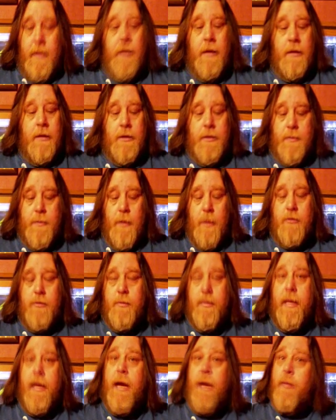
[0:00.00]
You're supposed to
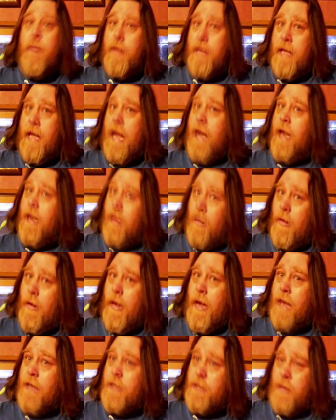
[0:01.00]
be able to date, go
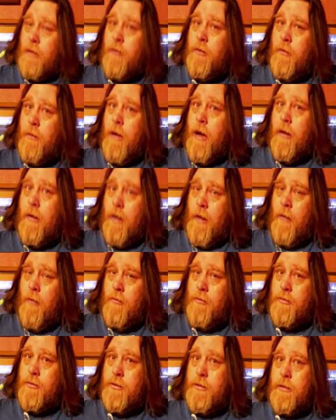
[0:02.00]
out, sow your wild
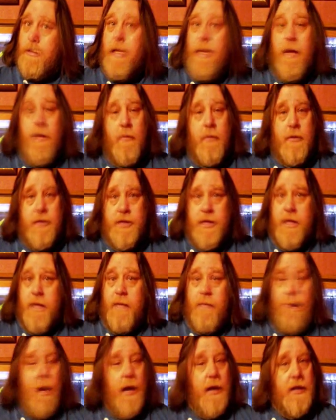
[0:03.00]
oats. Now, once you get
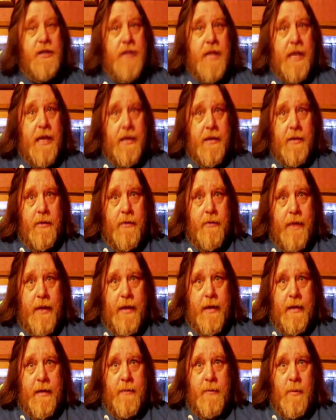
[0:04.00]
married, you can't do that
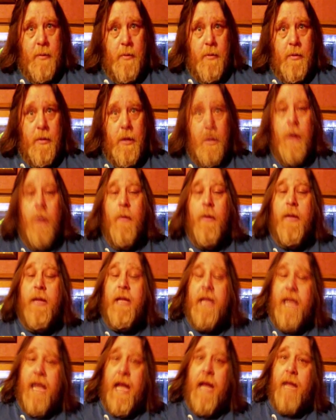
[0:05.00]
anymore. Well,
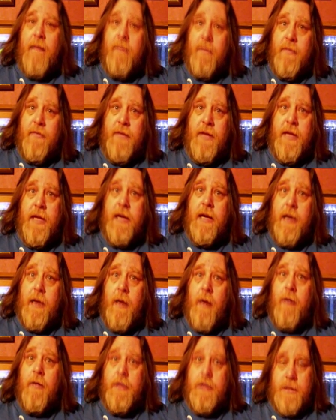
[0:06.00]
you can, but if you get
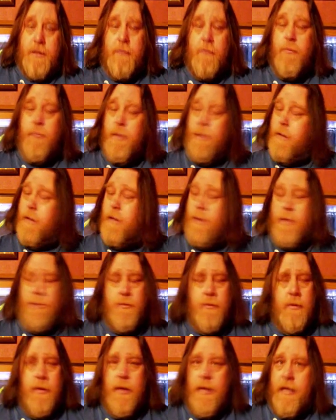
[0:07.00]
caught, it's
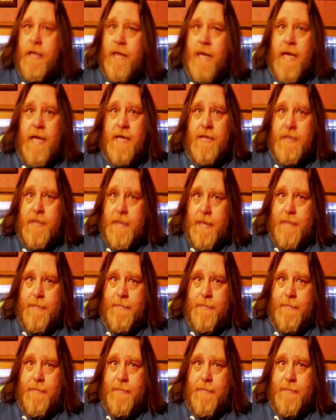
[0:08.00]
really nasty.